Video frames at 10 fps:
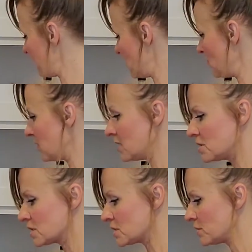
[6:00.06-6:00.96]
You could
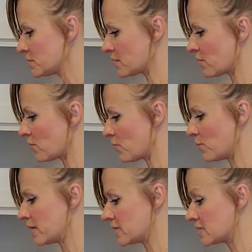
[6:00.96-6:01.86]
just use the whole
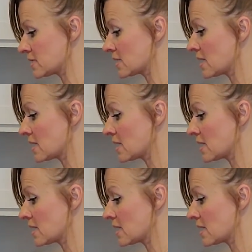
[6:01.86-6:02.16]
ones.